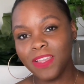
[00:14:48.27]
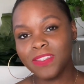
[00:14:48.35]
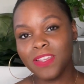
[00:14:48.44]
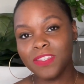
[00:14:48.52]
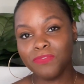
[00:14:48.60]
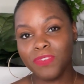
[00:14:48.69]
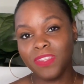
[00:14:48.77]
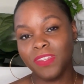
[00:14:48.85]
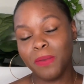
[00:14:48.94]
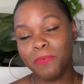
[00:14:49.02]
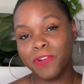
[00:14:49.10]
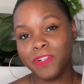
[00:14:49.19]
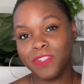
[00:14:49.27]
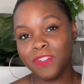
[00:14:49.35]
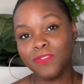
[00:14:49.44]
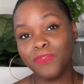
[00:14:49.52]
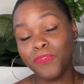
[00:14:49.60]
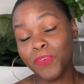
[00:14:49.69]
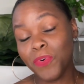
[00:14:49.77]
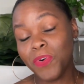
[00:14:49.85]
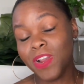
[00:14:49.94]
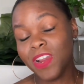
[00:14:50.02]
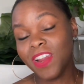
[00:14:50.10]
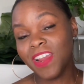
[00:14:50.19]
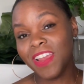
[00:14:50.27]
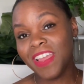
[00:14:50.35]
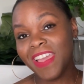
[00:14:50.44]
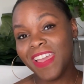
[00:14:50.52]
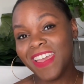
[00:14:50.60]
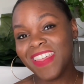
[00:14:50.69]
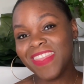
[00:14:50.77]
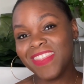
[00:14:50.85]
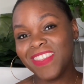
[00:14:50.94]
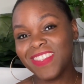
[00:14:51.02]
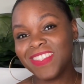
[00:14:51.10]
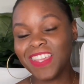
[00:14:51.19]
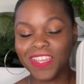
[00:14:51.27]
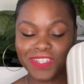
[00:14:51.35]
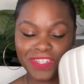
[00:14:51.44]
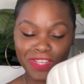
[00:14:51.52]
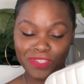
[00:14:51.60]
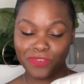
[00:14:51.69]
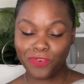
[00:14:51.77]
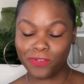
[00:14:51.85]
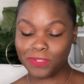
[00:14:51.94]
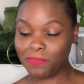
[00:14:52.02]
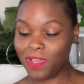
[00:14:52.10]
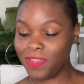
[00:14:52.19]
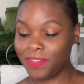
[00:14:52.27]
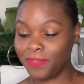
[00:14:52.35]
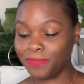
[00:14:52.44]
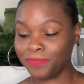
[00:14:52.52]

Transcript: accessory that I purchased for this Jes Crossbody.